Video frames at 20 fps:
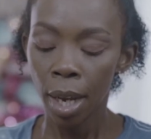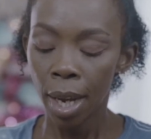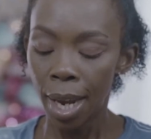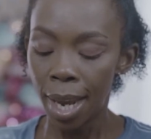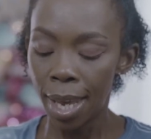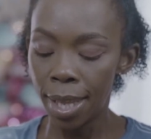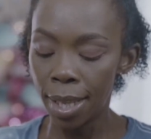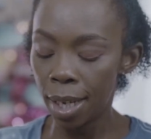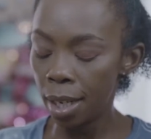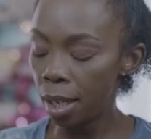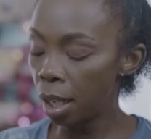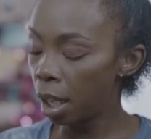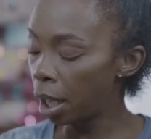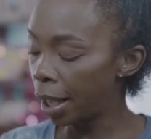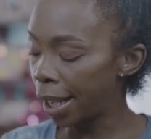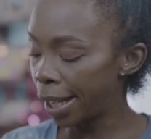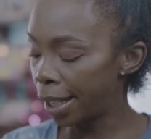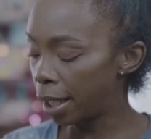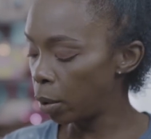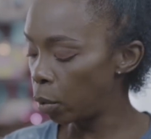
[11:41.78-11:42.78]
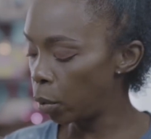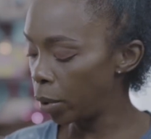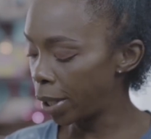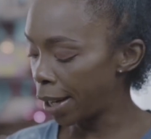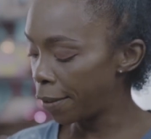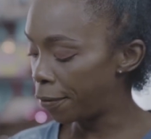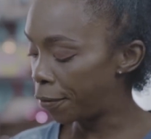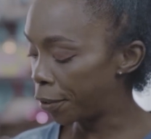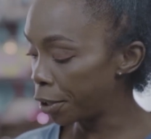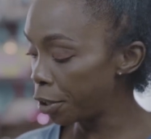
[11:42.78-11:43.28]
And then like when
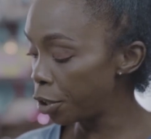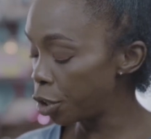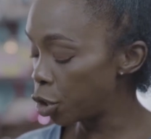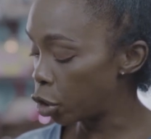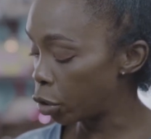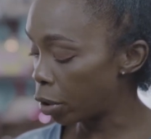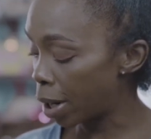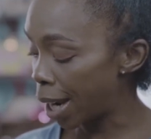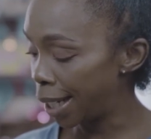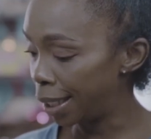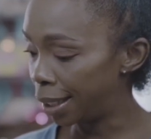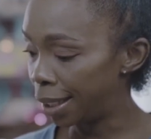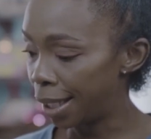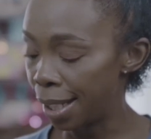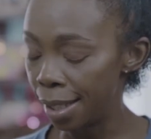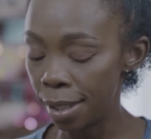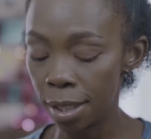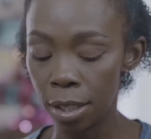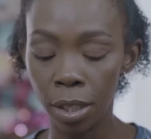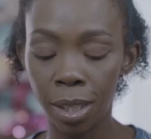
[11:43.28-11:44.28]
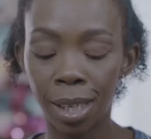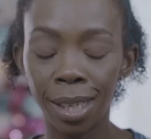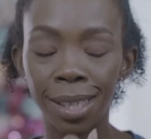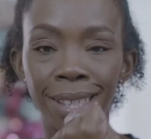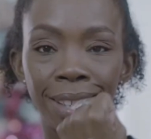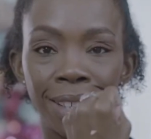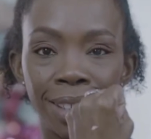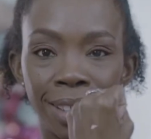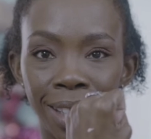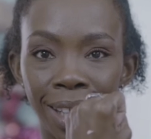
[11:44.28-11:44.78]
I first tried this, you get
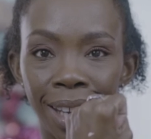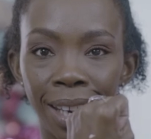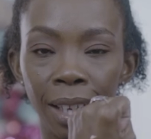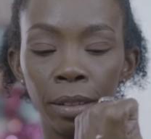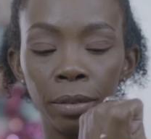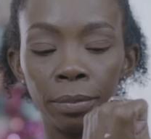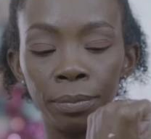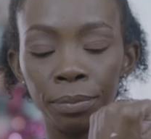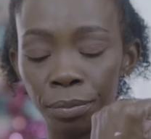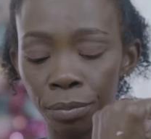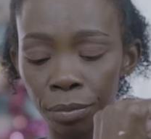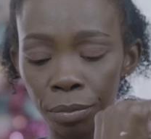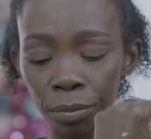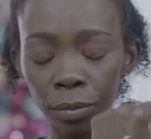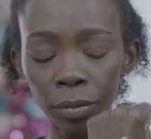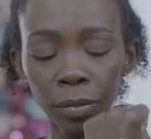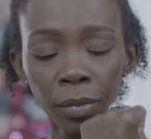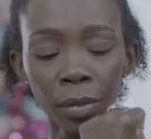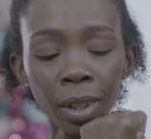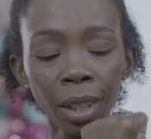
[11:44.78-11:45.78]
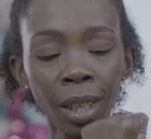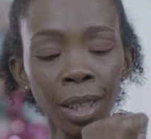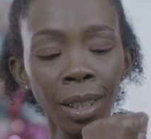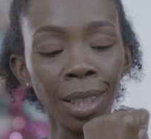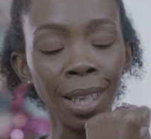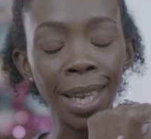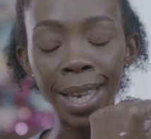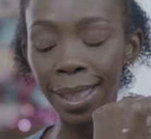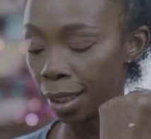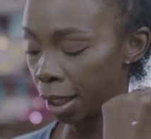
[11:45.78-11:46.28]
to see
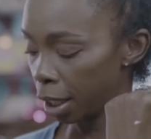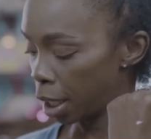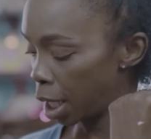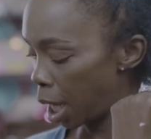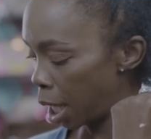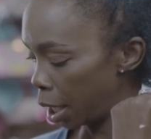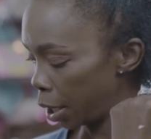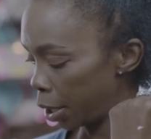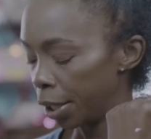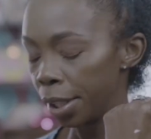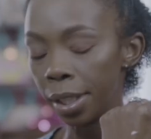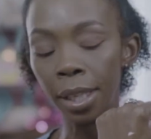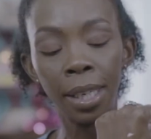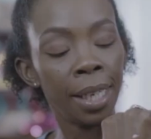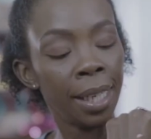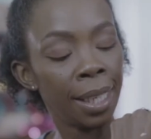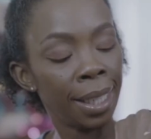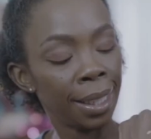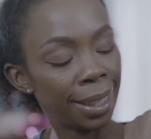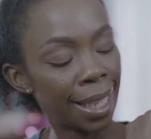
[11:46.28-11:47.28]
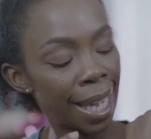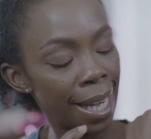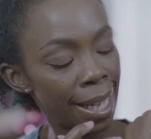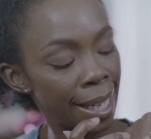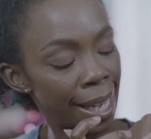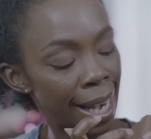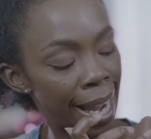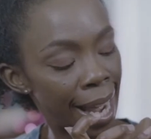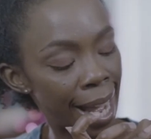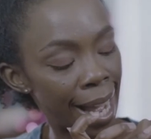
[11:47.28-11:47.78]
like the color that
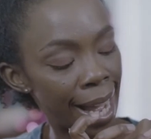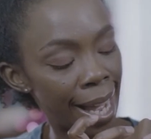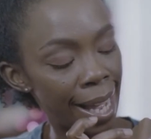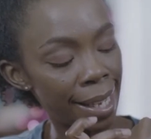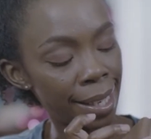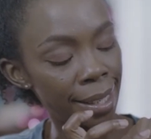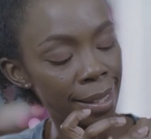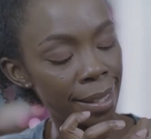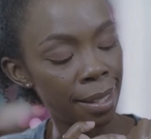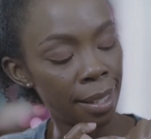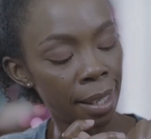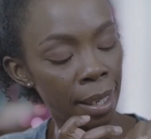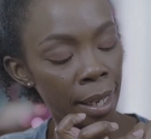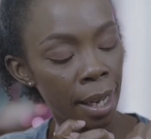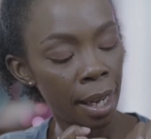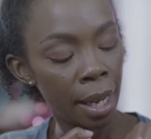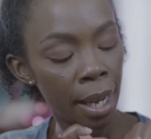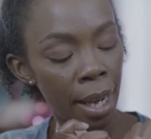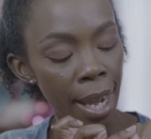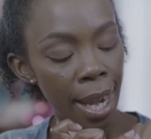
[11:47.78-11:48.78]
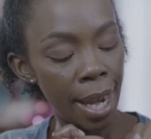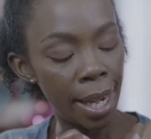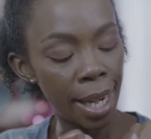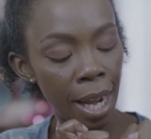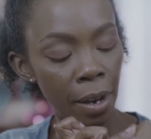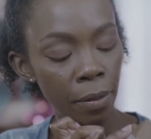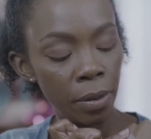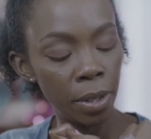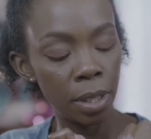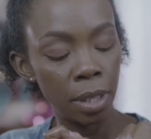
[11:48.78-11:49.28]
it has, and
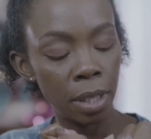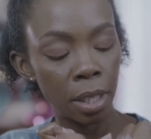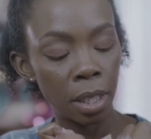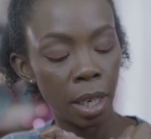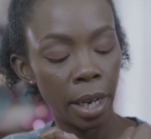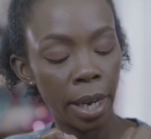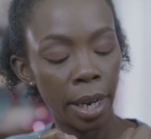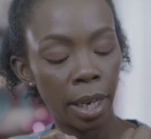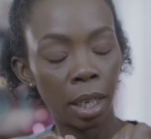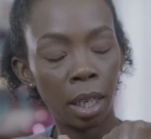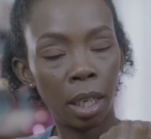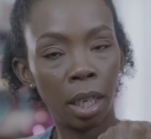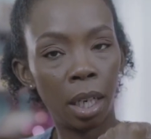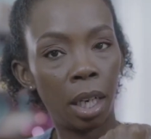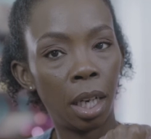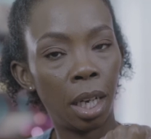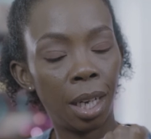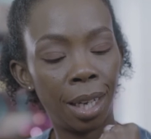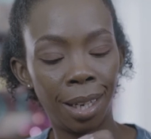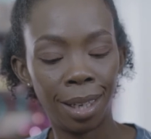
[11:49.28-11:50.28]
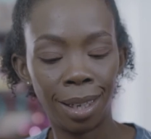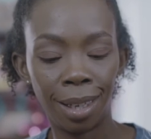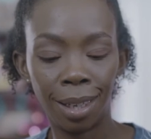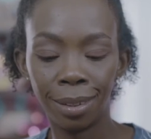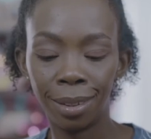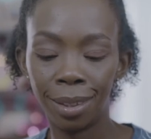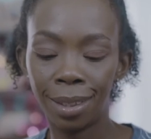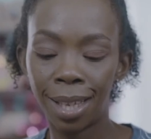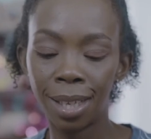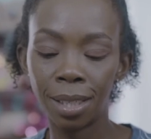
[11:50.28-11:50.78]
I was just like,
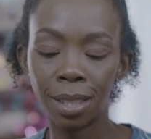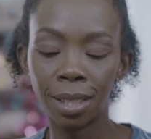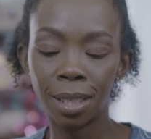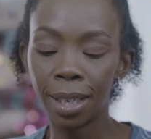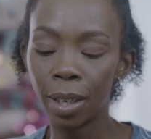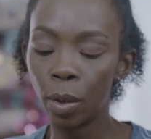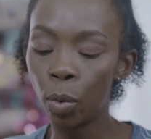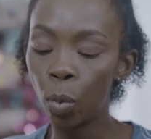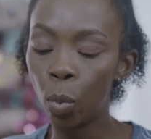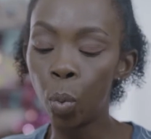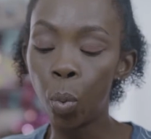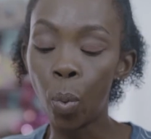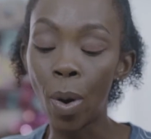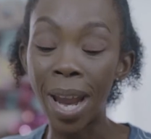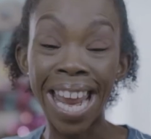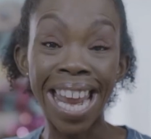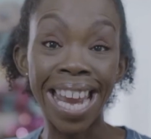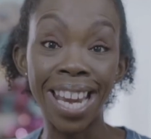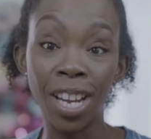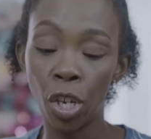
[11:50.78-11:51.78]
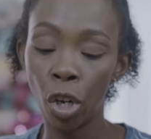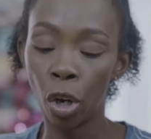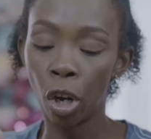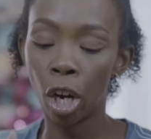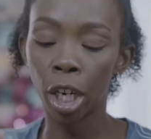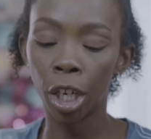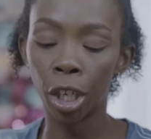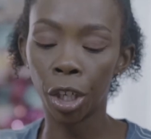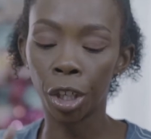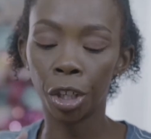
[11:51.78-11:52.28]
that's like way
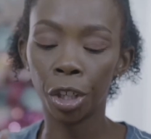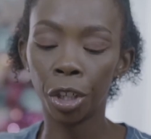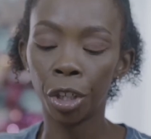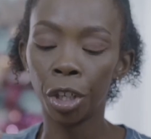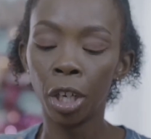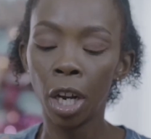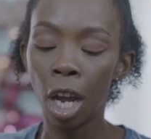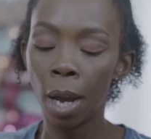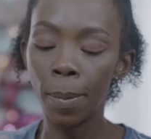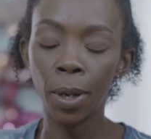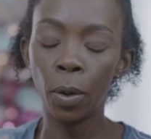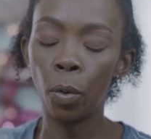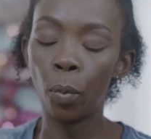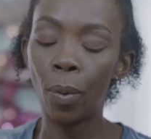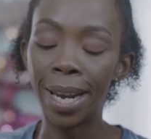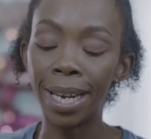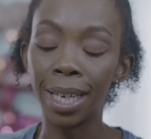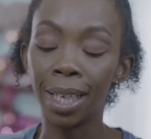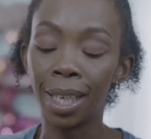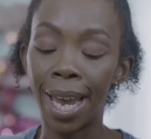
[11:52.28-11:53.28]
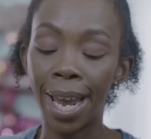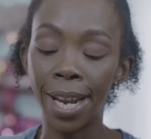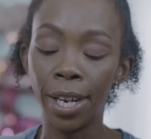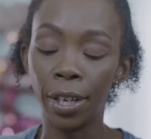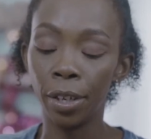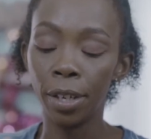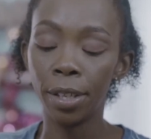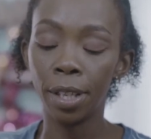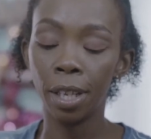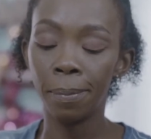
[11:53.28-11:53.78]
darker, I mean way
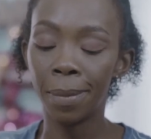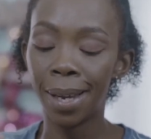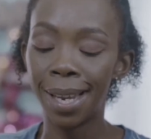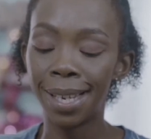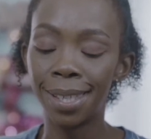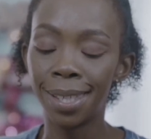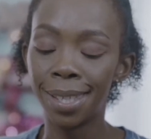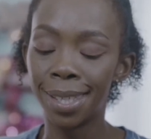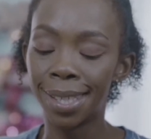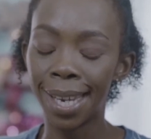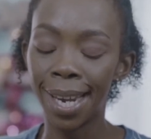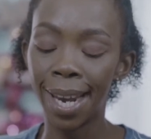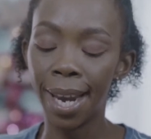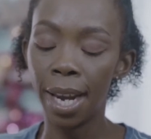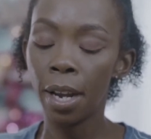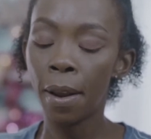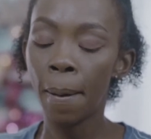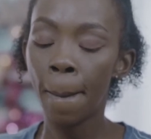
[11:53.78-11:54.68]
lighter than my skin.